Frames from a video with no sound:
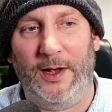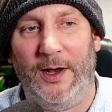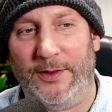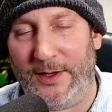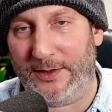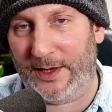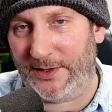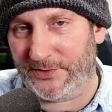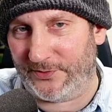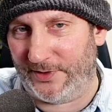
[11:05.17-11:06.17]
And then
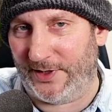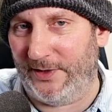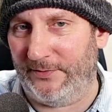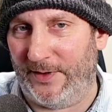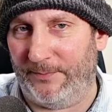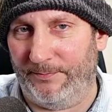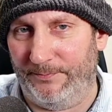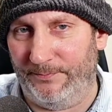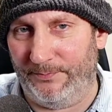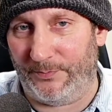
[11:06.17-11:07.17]
later in the evening,
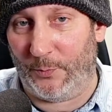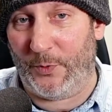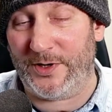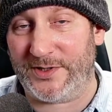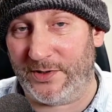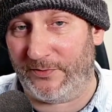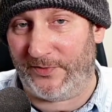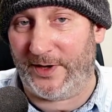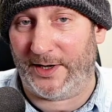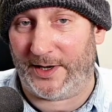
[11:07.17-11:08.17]
we're still
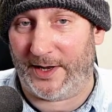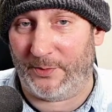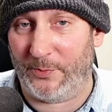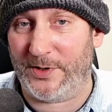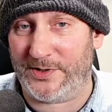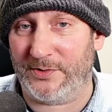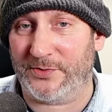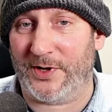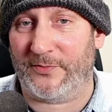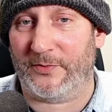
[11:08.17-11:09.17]
feeling it. We're still
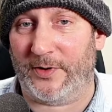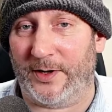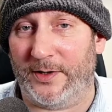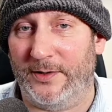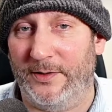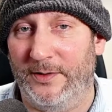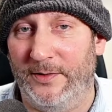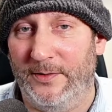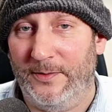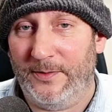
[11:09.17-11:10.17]
suffering.
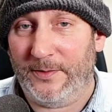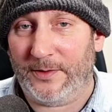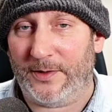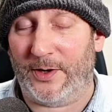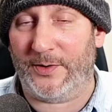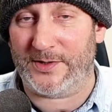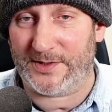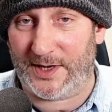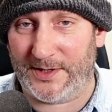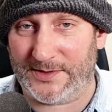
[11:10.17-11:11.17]

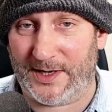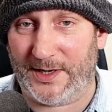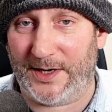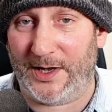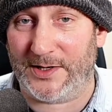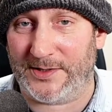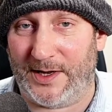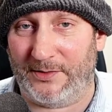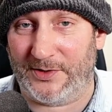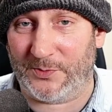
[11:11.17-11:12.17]
It's taking us
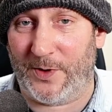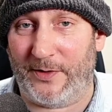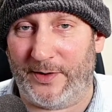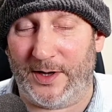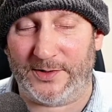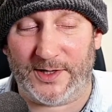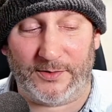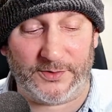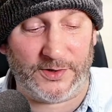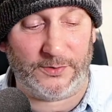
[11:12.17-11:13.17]
down. It's wearing us out
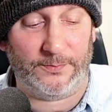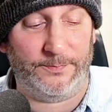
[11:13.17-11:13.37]
too.